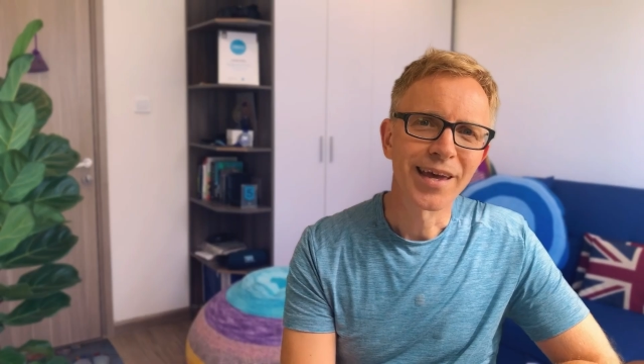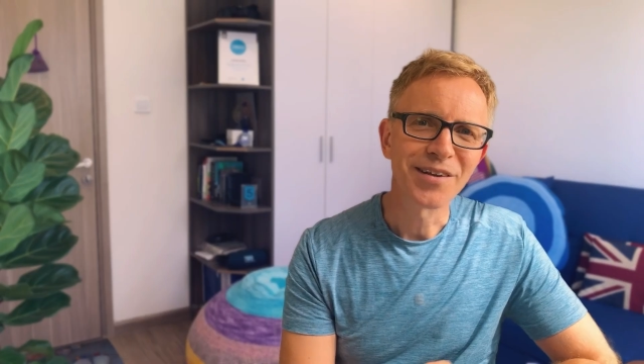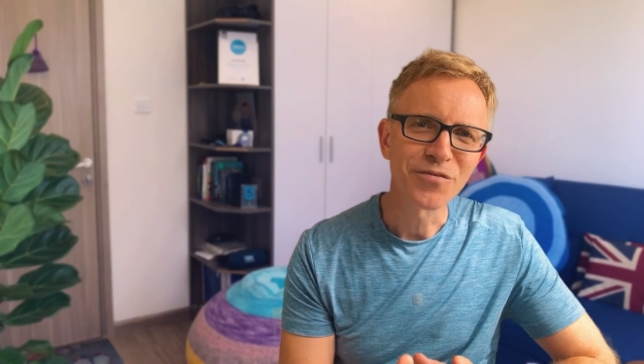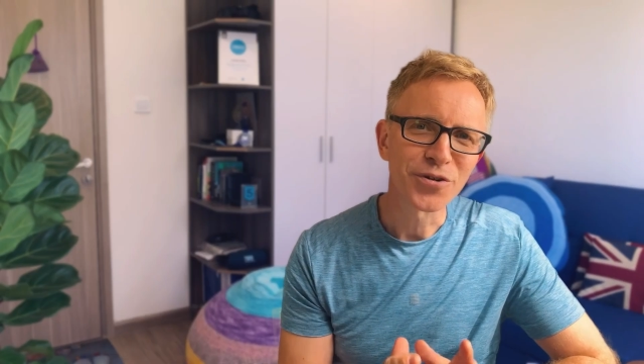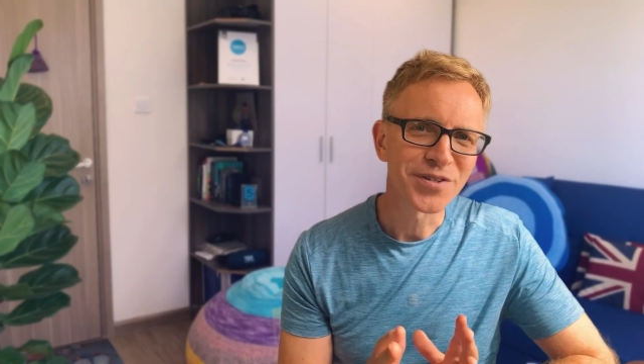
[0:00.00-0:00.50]

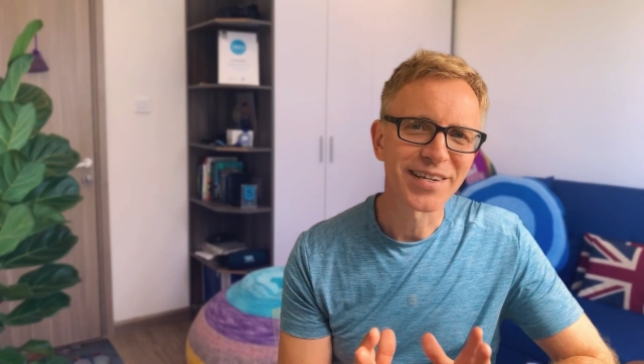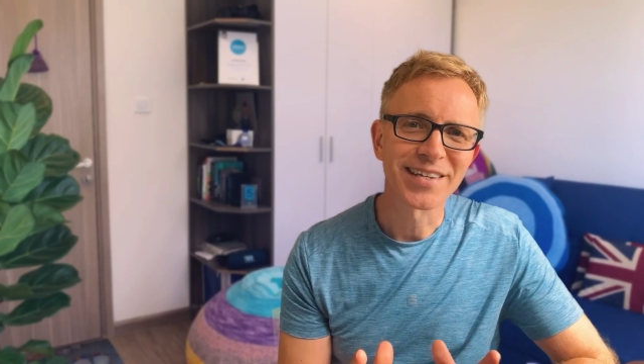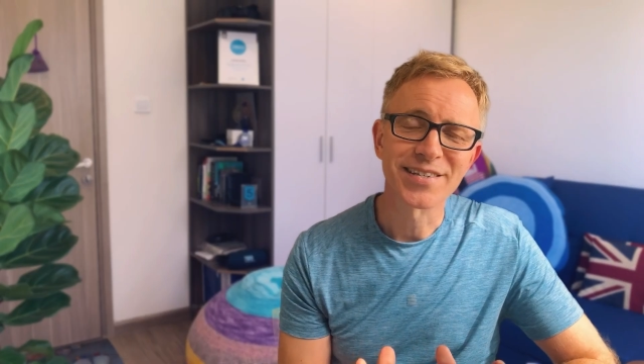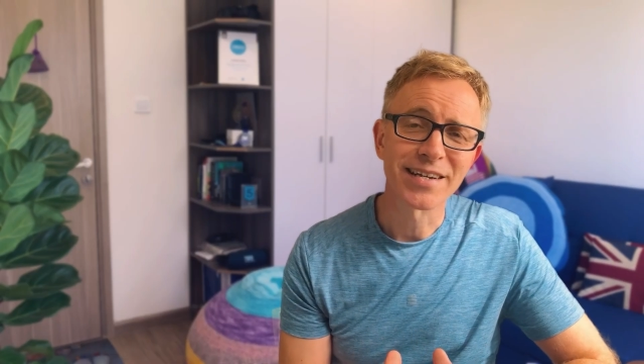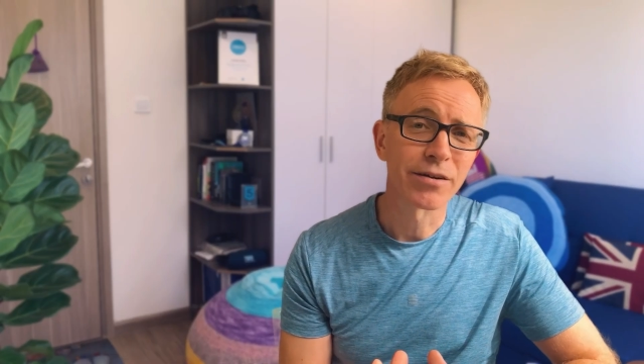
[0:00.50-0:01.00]
Invoicing
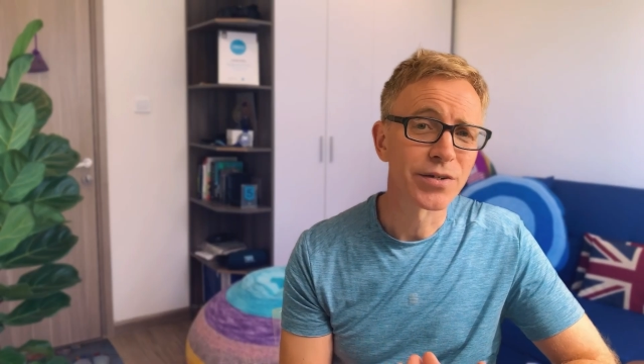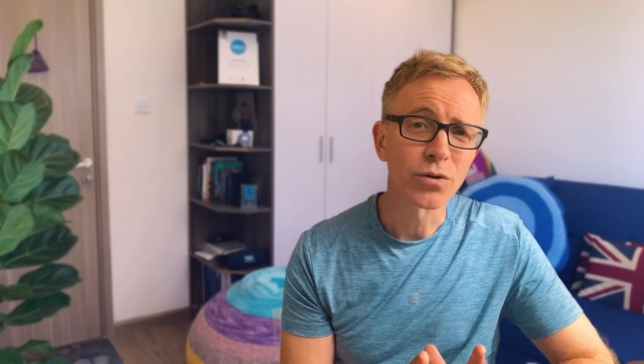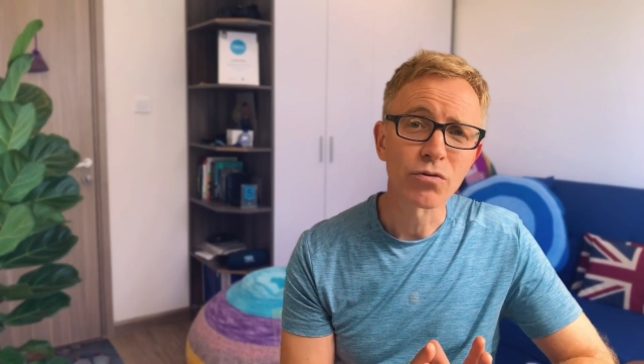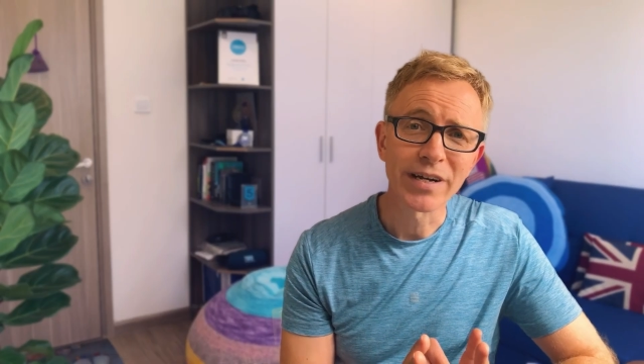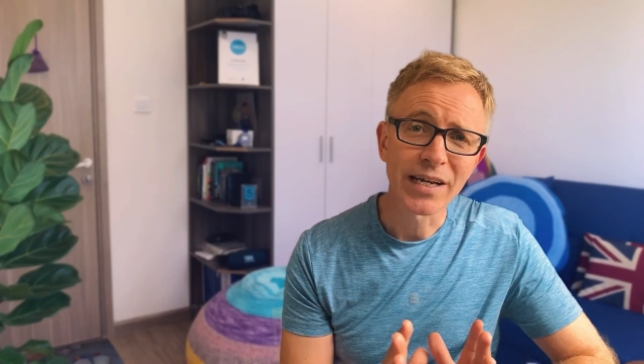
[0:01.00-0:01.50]
in Xero is
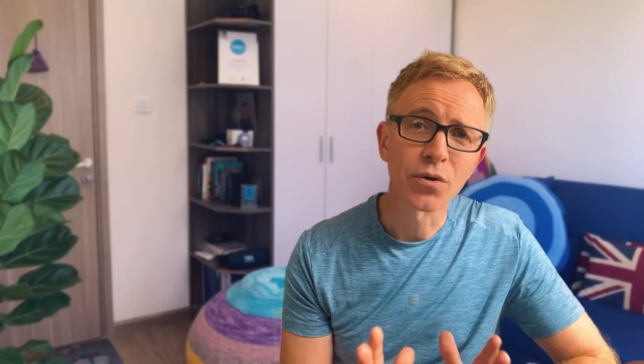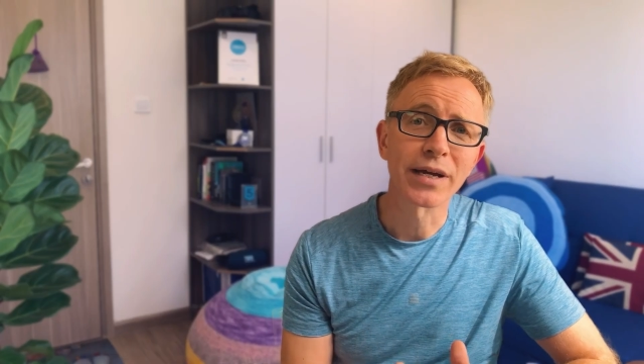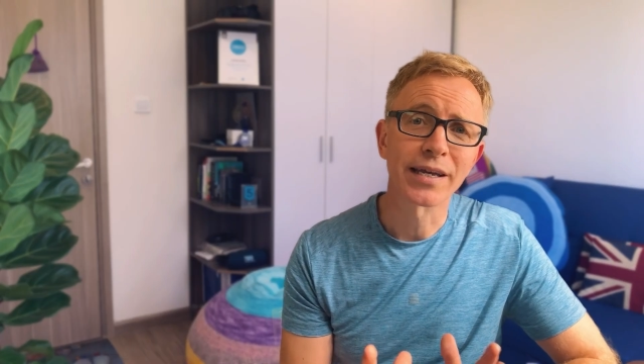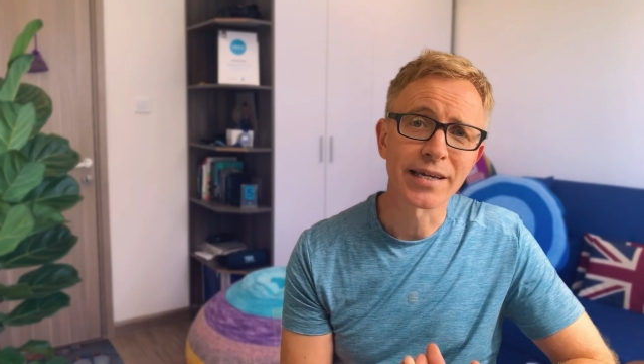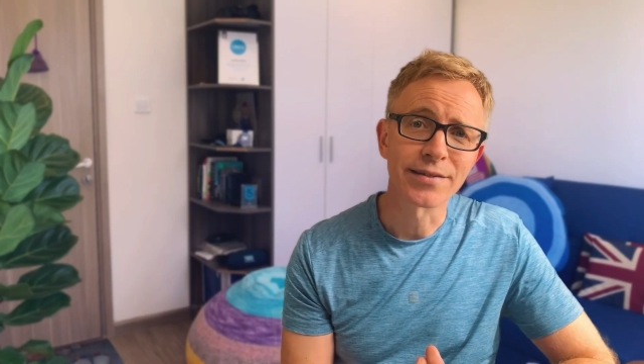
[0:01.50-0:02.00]
already quick
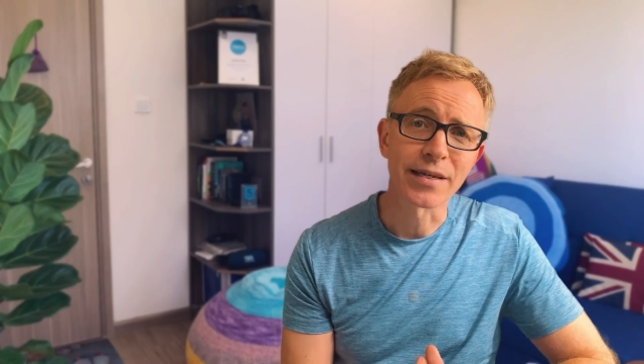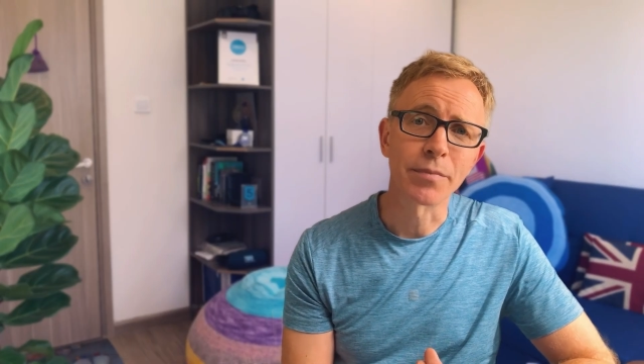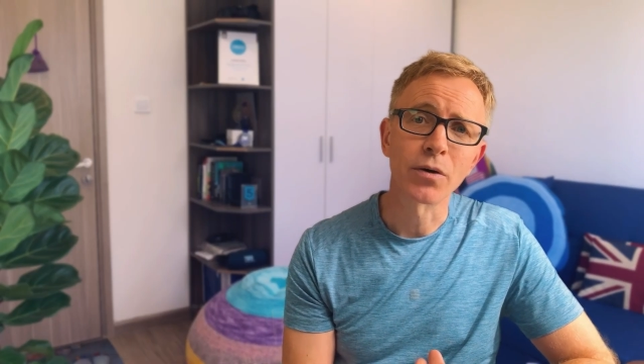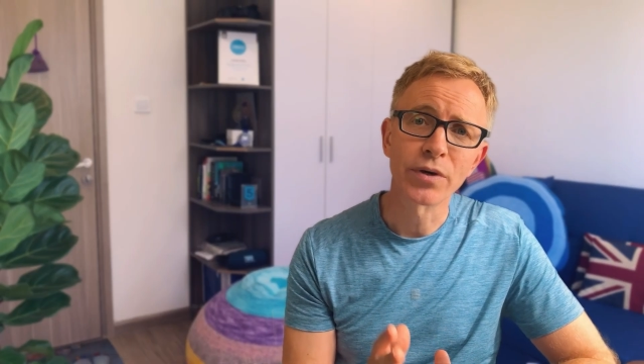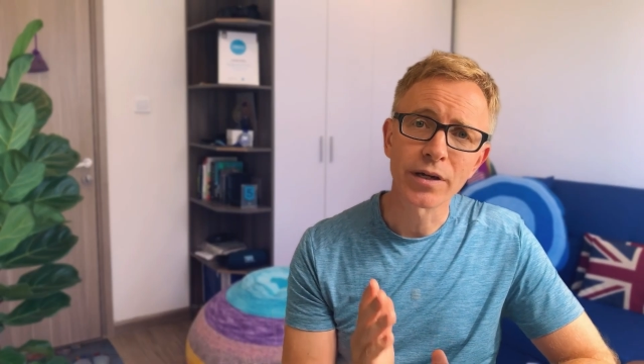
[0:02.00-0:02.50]
and easy,
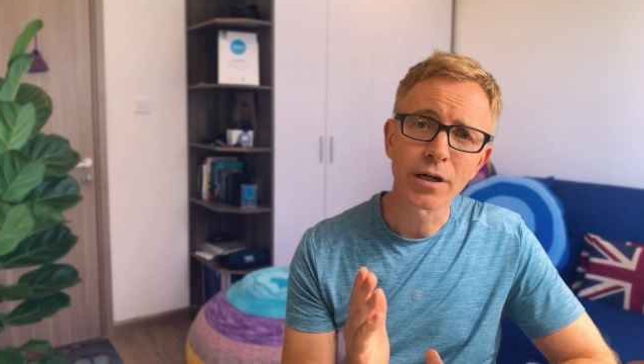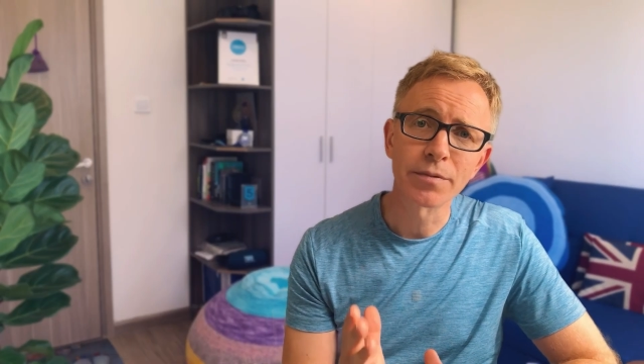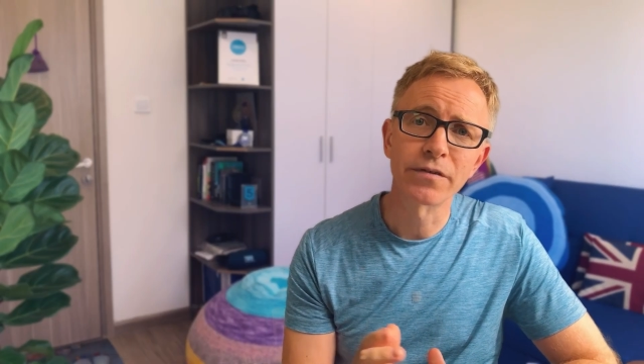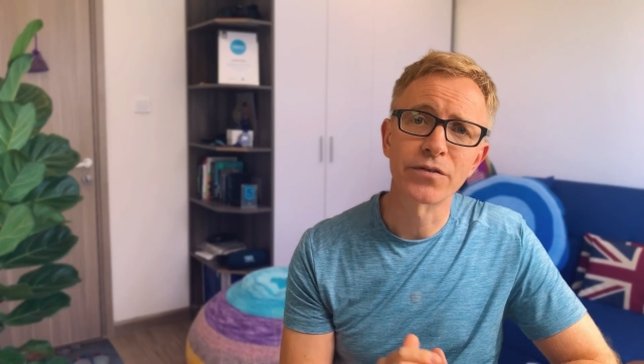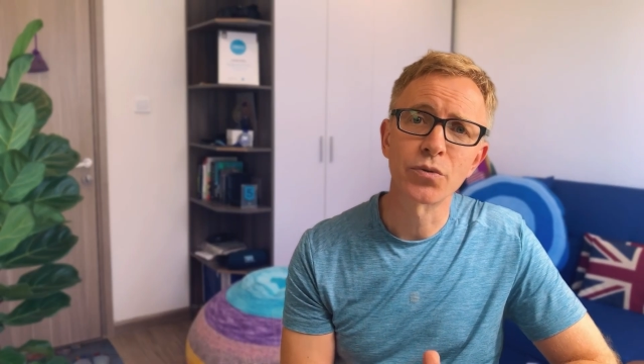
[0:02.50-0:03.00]
but with a
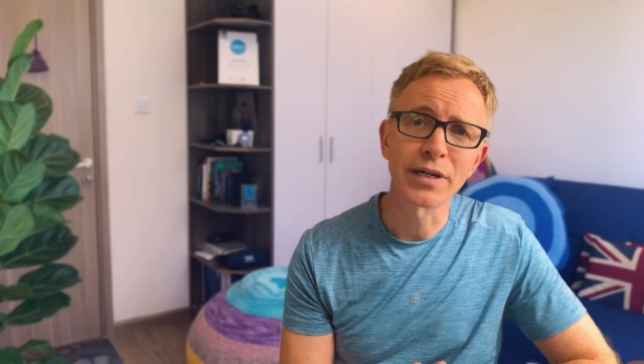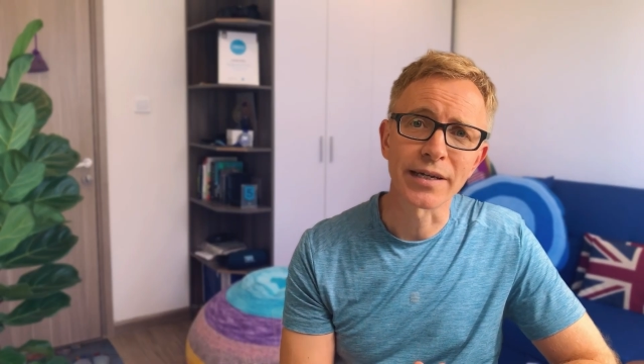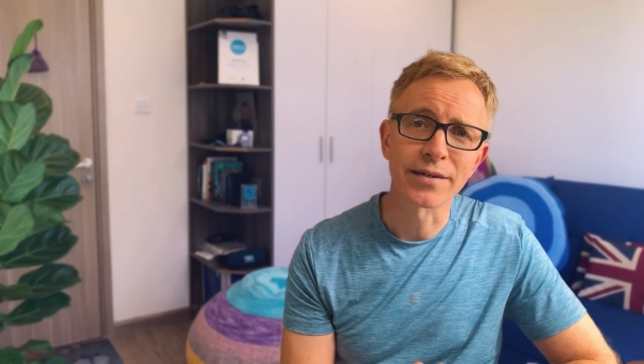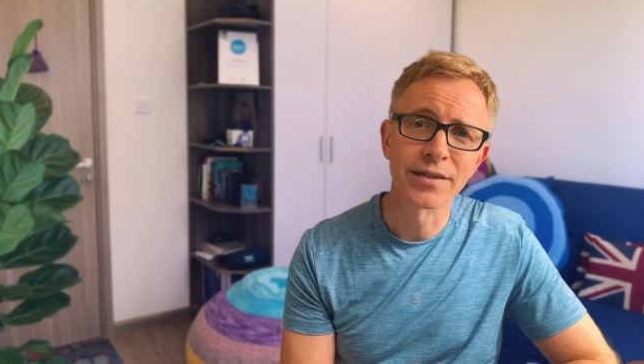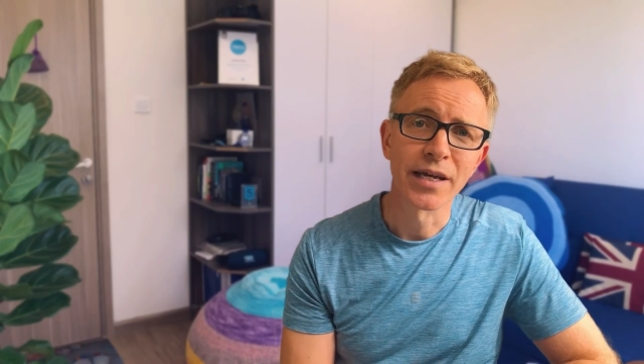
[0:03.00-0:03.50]
couple of
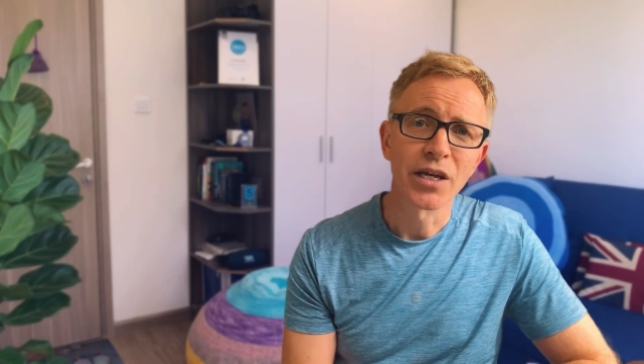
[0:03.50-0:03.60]
tweaks,